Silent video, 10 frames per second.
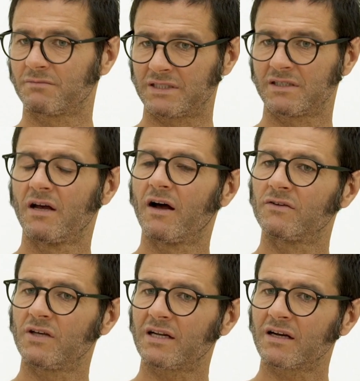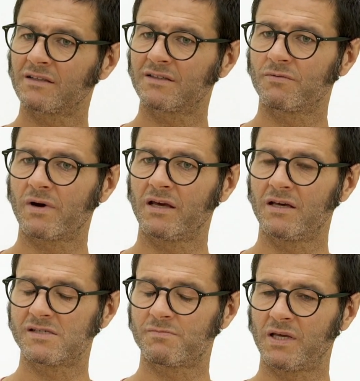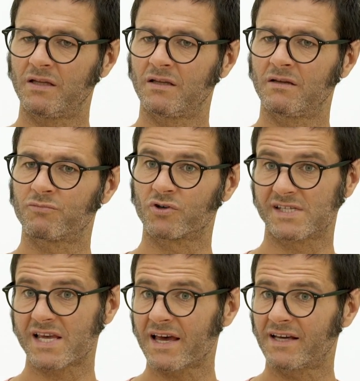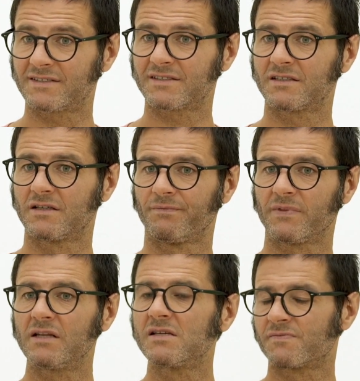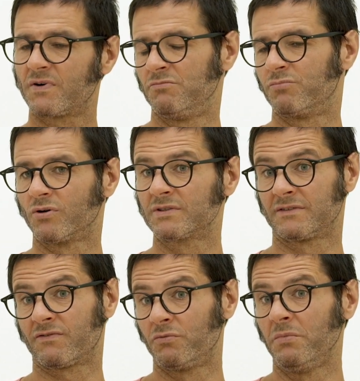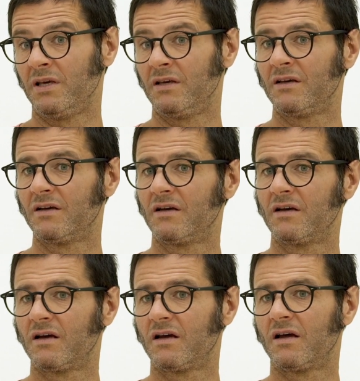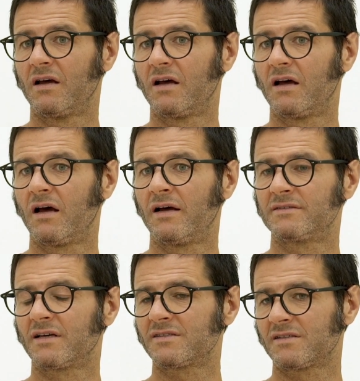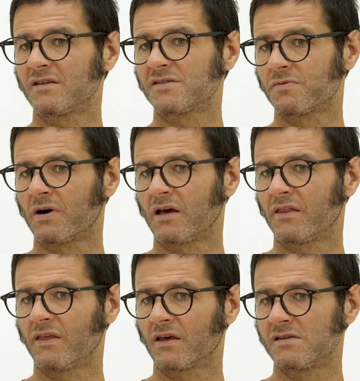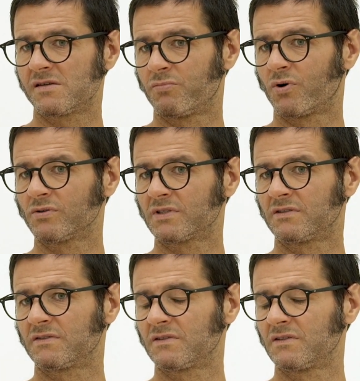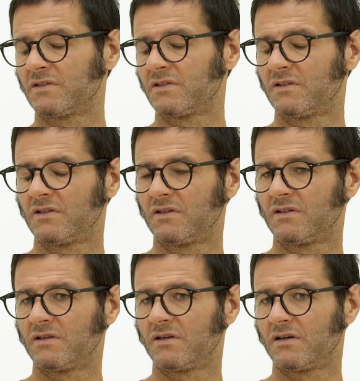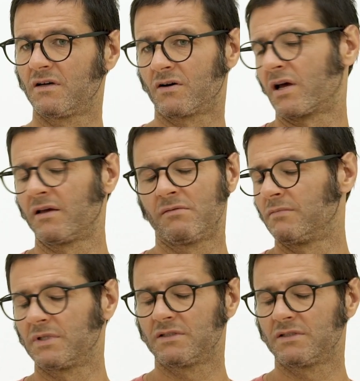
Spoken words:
But on the other hand, the way it's been processed, it is very important for me. And that's why I think it's important. Okay.